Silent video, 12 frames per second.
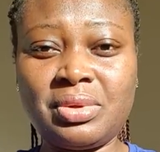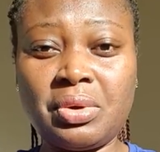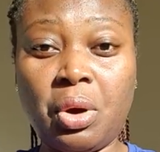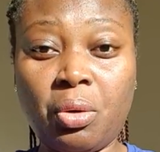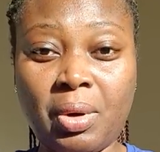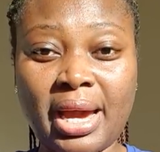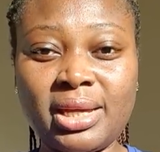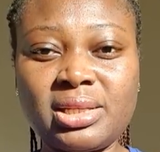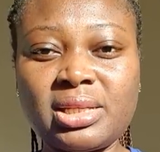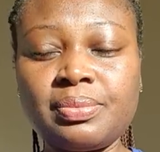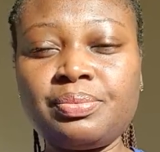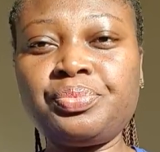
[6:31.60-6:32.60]
all right?
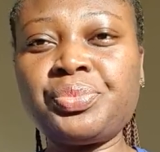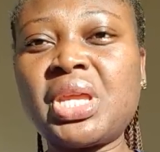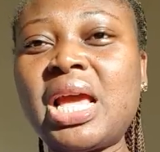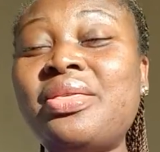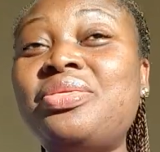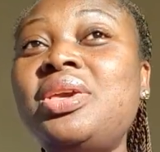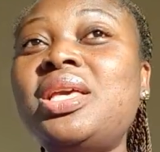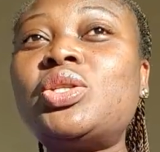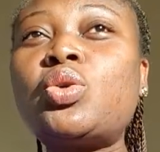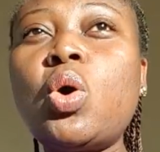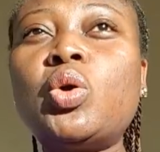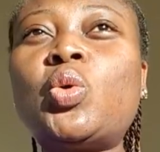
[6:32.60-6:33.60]
These
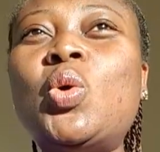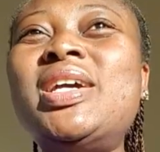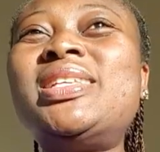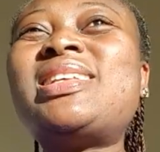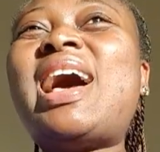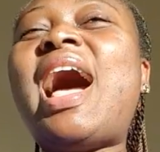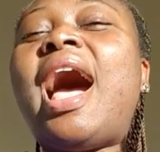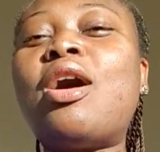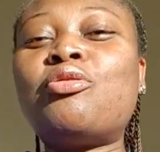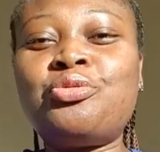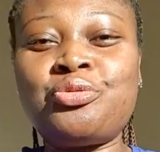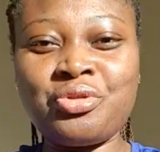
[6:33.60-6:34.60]
gold coins
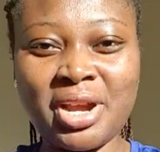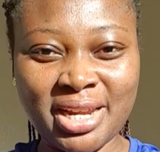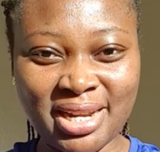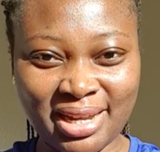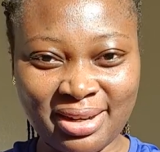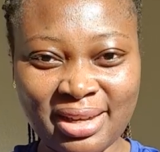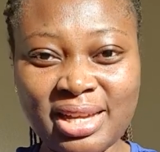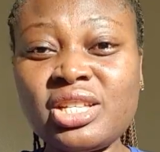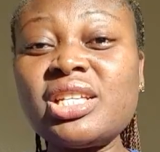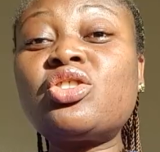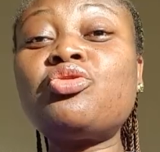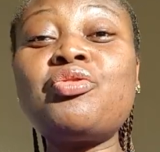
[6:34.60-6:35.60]
are raining. It
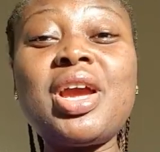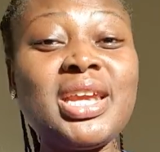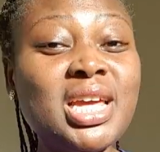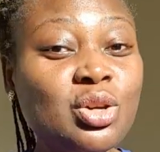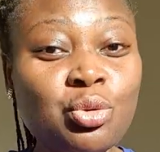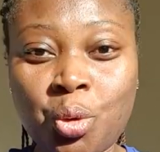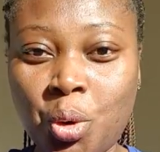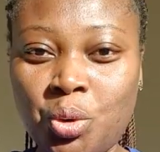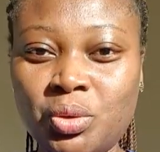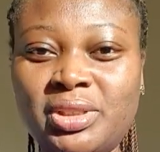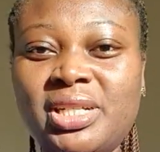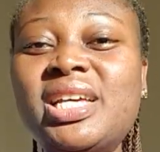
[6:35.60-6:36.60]
is raining
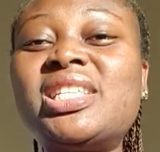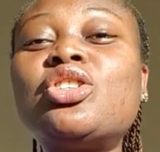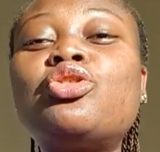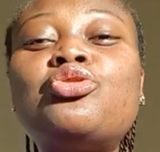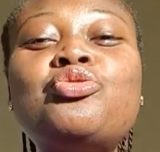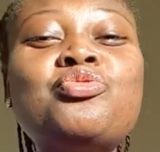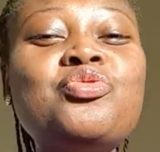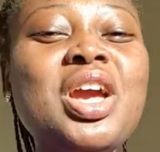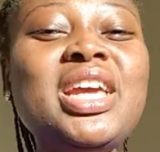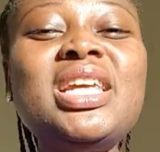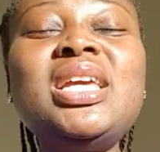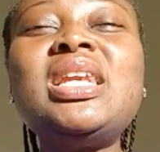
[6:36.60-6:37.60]
gold. It is
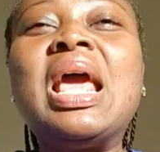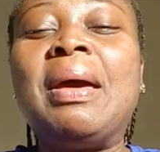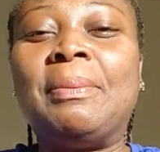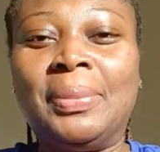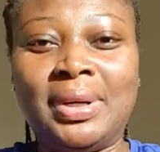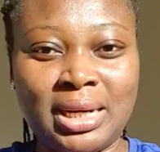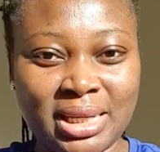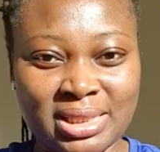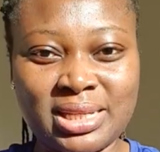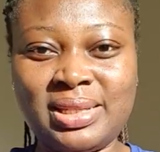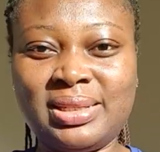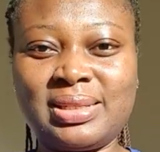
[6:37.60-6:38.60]
raining
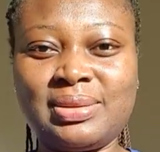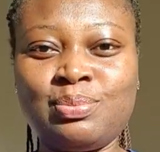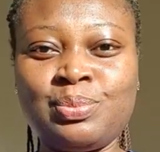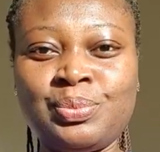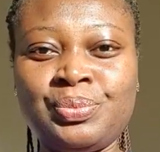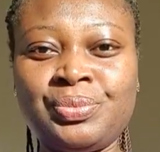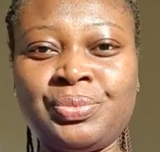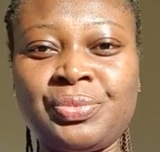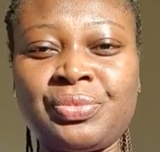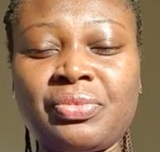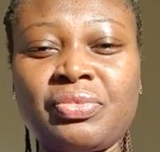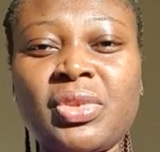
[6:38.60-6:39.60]
blessings.
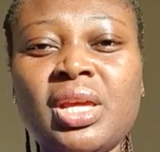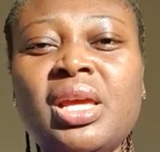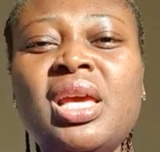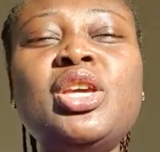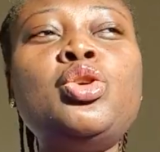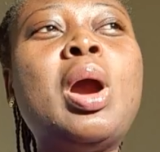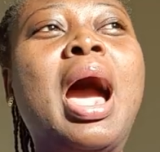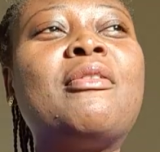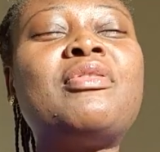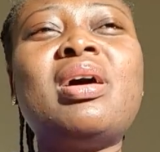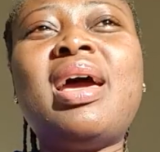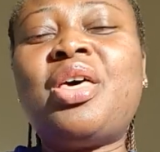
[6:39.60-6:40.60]
You
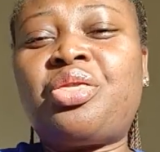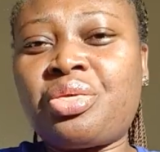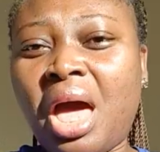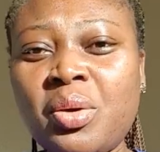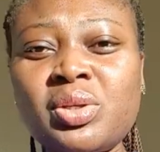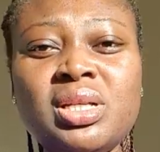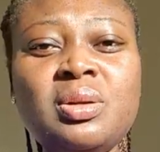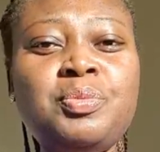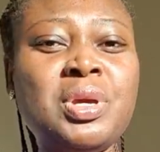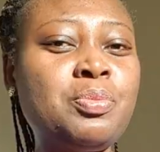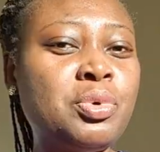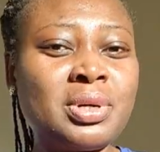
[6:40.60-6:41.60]
have 1,000
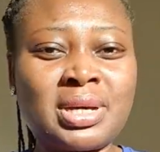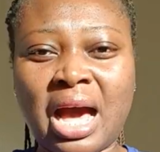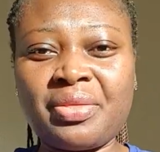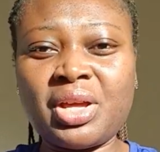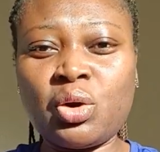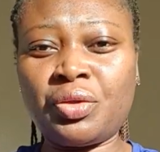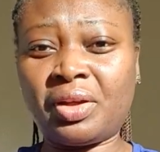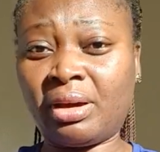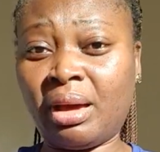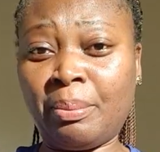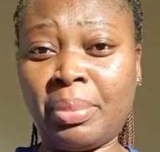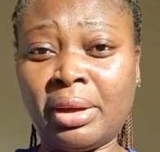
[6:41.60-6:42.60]
people gathered on the
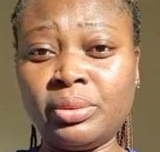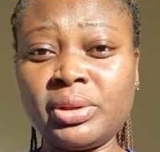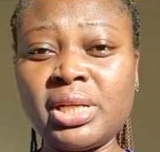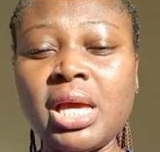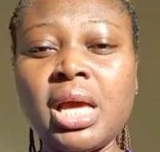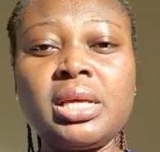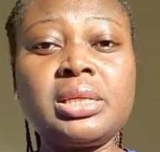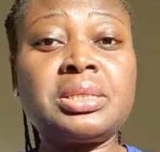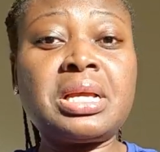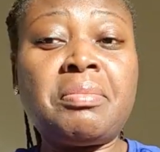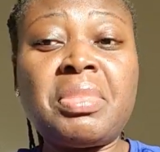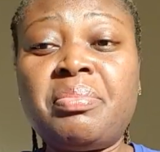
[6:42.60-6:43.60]
compound.
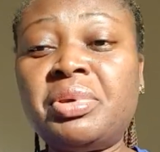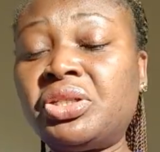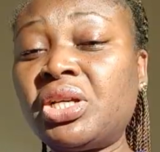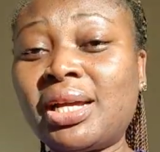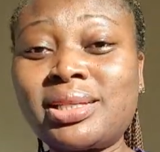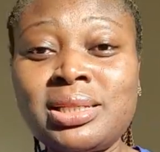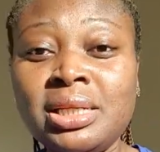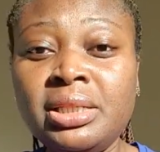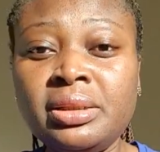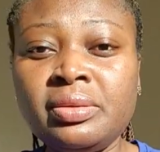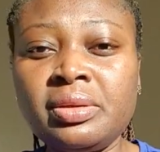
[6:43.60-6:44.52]
Some may be chatting.